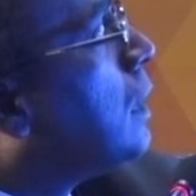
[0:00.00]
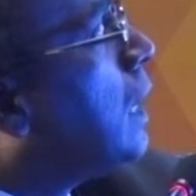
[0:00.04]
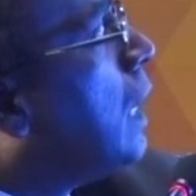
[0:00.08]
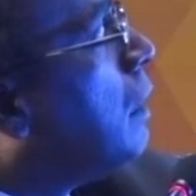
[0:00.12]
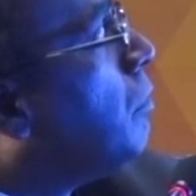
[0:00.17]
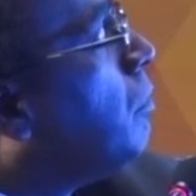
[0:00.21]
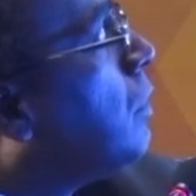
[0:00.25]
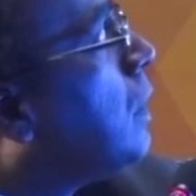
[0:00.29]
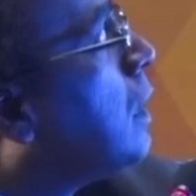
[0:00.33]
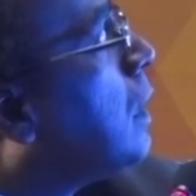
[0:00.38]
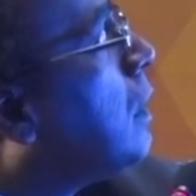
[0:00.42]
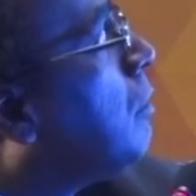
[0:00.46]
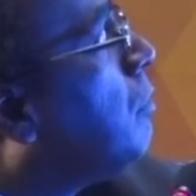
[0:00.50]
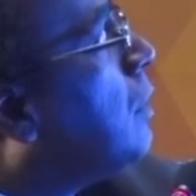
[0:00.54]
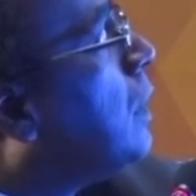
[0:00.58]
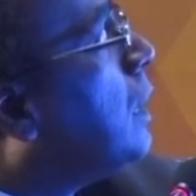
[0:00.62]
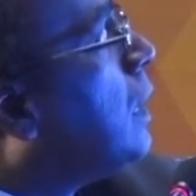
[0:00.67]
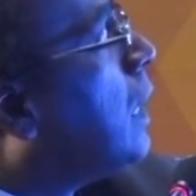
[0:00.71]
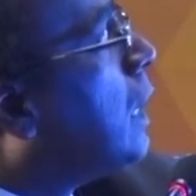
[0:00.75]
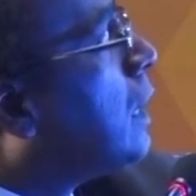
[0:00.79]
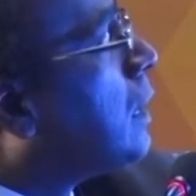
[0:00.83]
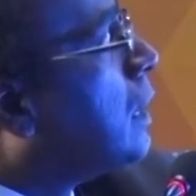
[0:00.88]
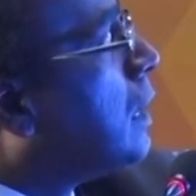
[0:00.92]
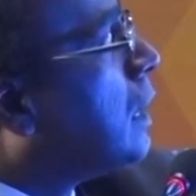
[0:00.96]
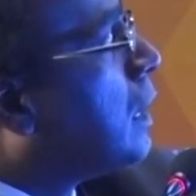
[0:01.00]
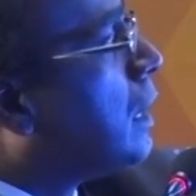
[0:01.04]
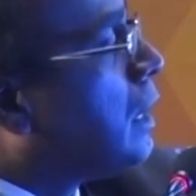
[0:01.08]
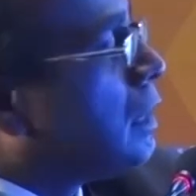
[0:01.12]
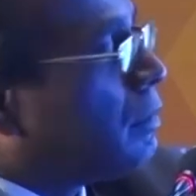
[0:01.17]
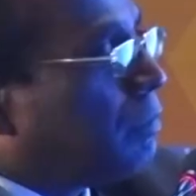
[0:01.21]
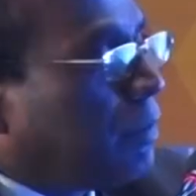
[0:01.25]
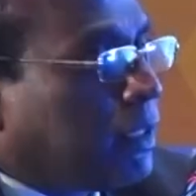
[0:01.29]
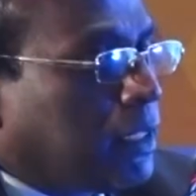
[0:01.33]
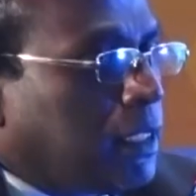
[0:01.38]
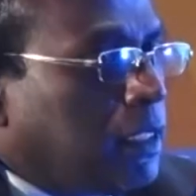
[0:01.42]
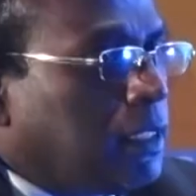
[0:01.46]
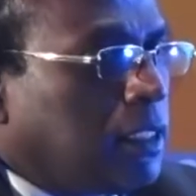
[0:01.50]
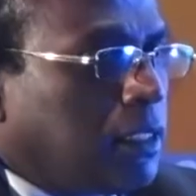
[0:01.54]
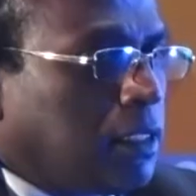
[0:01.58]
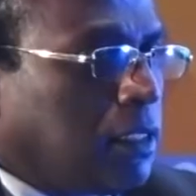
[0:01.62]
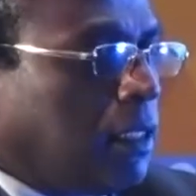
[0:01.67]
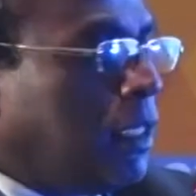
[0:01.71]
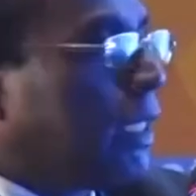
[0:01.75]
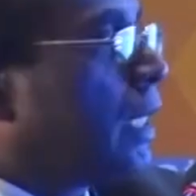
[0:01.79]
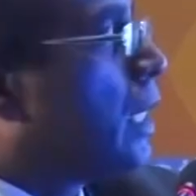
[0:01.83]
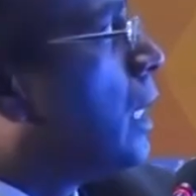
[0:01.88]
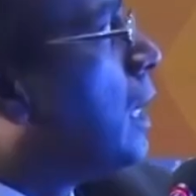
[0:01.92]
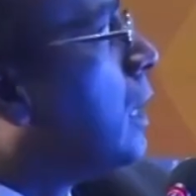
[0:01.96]
hypertrophy, diastolic dysfunction,
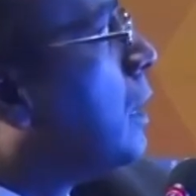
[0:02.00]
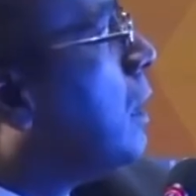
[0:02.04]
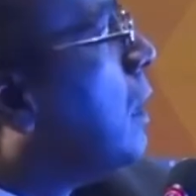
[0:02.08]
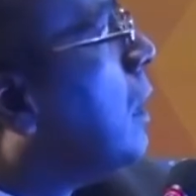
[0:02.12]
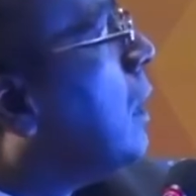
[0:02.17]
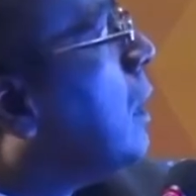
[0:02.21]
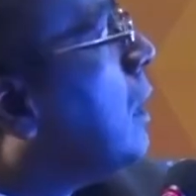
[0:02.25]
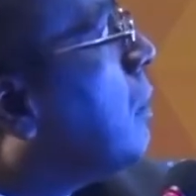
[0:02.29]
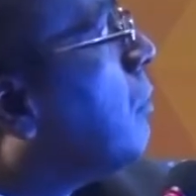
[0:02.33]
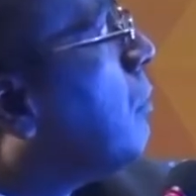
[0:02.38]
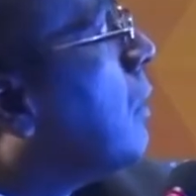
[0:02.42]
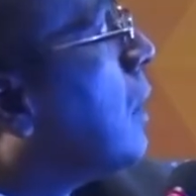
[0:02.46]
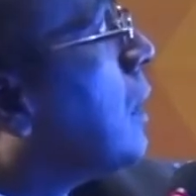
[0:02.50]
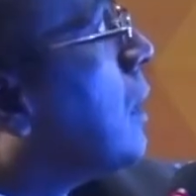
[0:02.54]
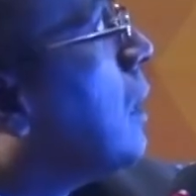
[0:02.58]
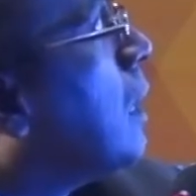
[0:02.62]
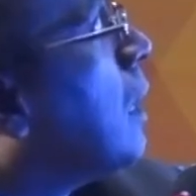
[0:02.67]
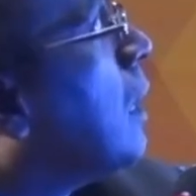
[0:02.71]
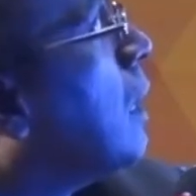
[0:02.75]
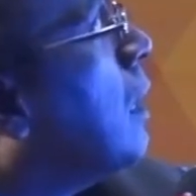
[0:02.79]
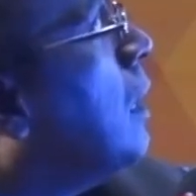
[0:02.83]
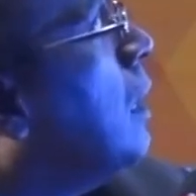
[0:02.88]
systolic dysfunction.